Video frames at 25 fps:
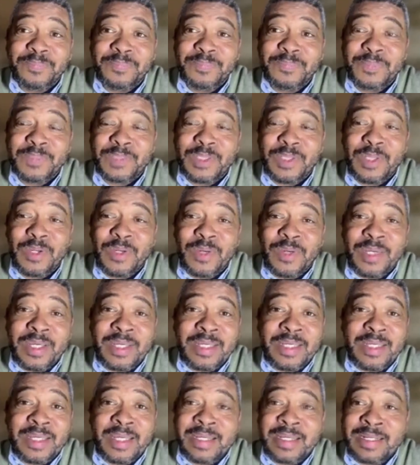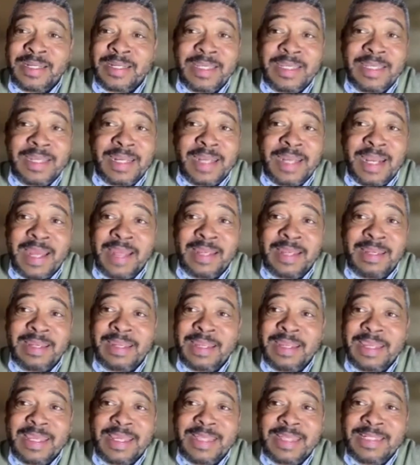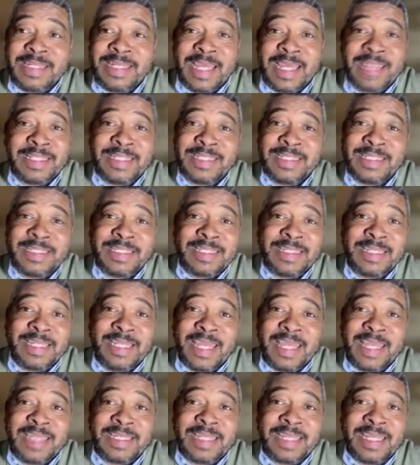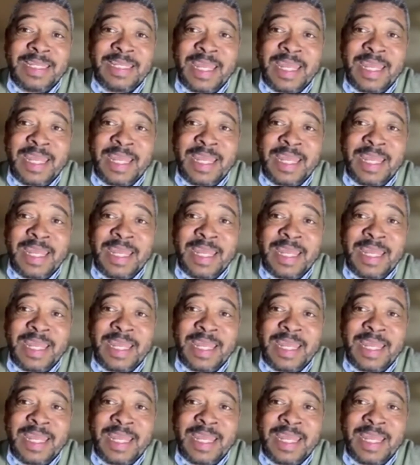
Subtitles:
So a rerun doesn't in